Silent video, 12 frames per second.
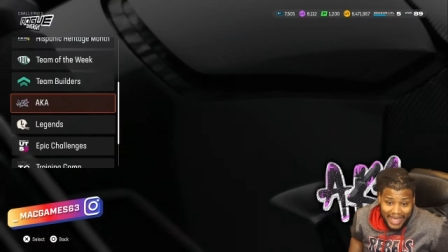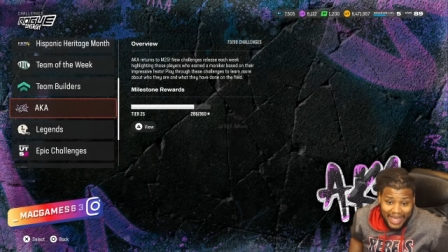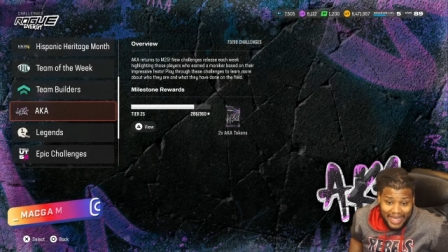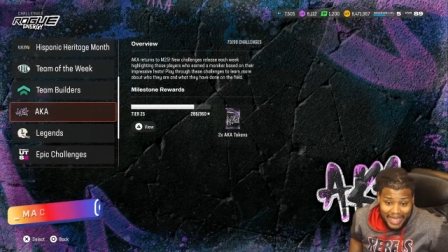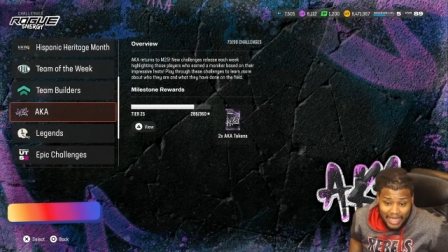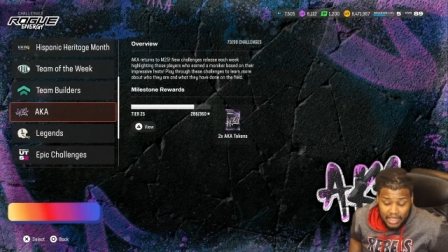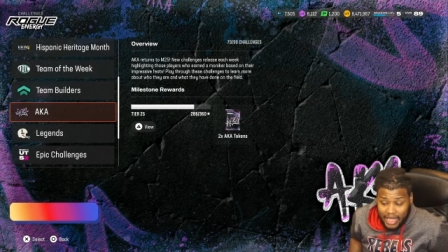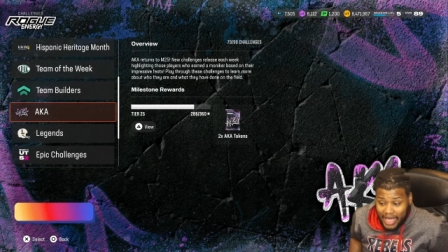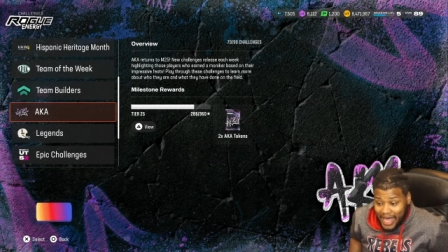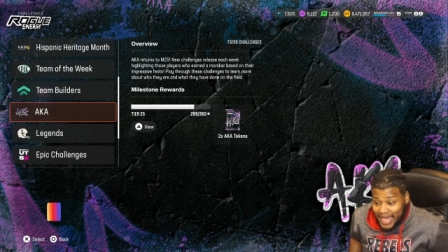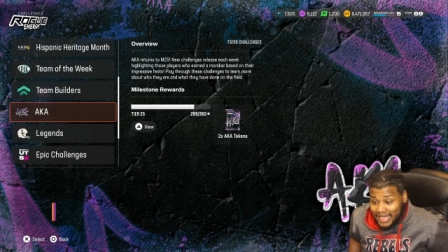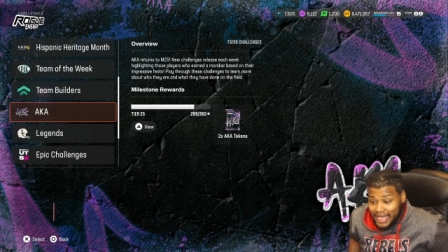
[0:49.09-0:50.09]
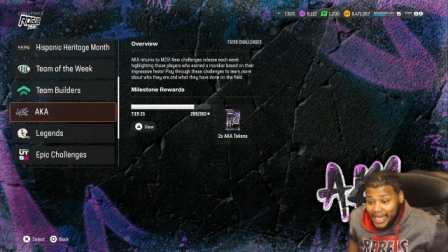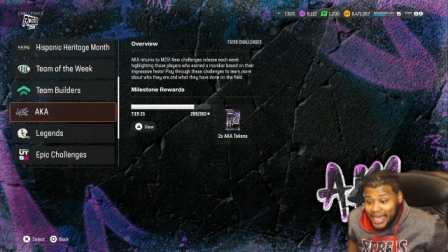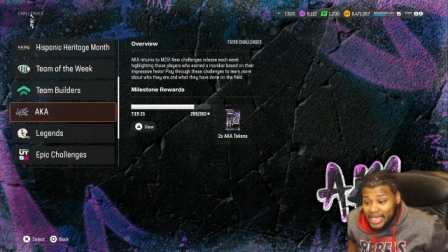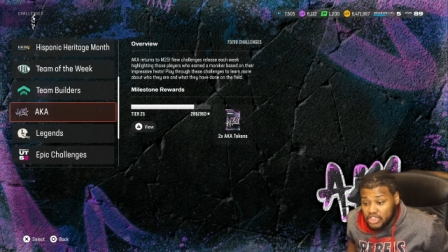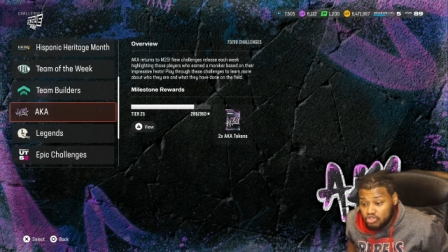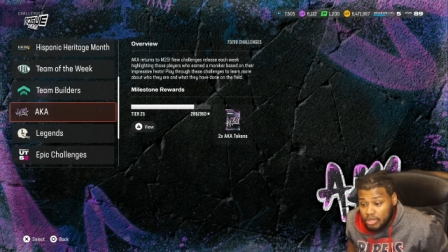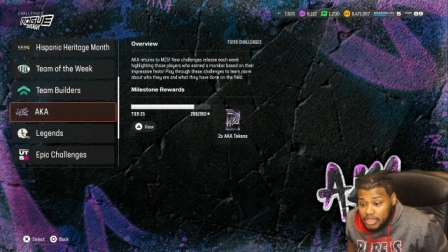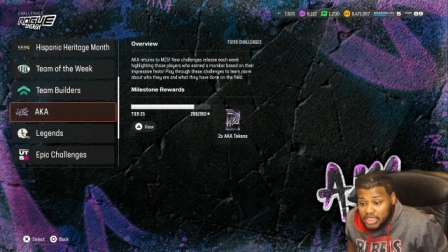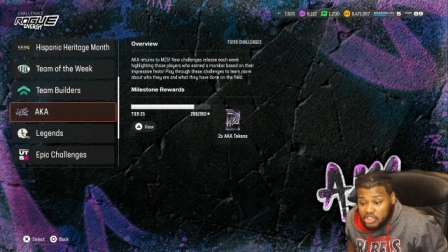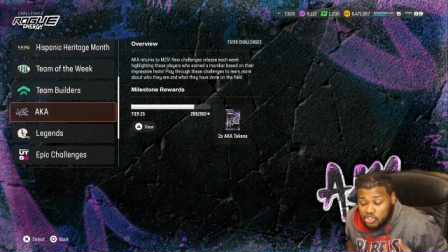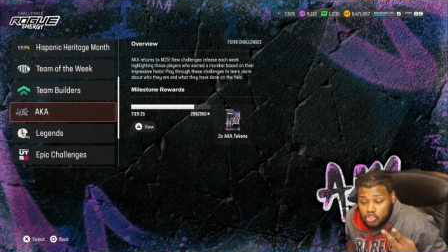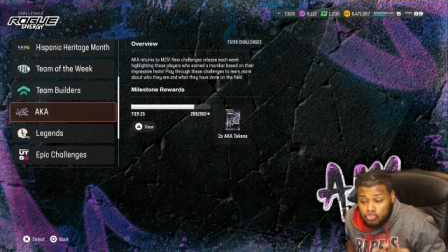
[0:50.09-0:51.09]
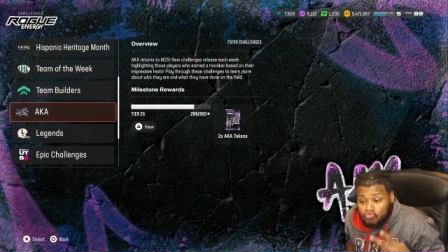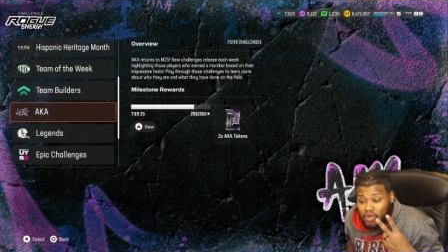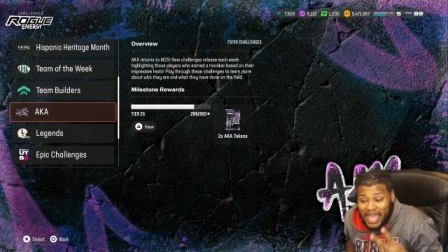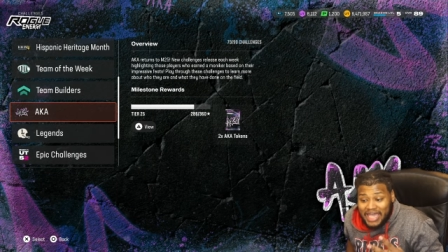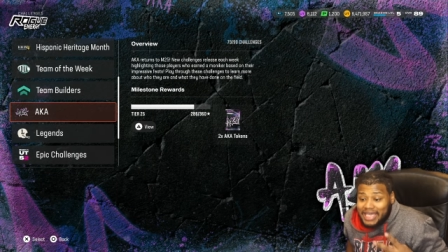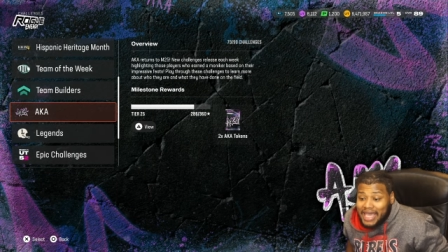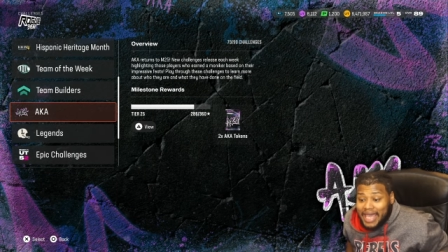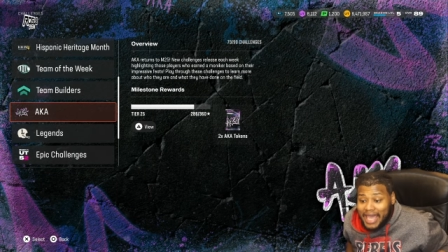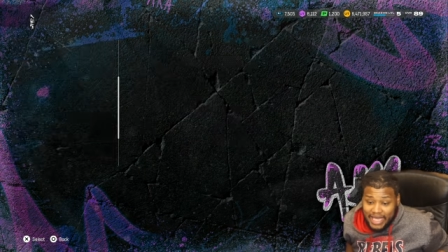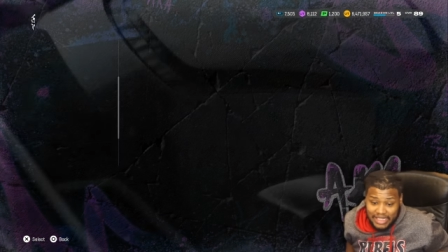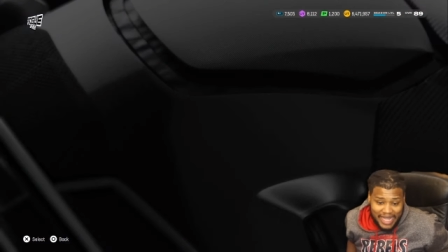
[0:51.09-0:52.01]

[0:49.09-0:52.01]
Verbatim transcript: And AKAs, you're able to get 2 AKAs.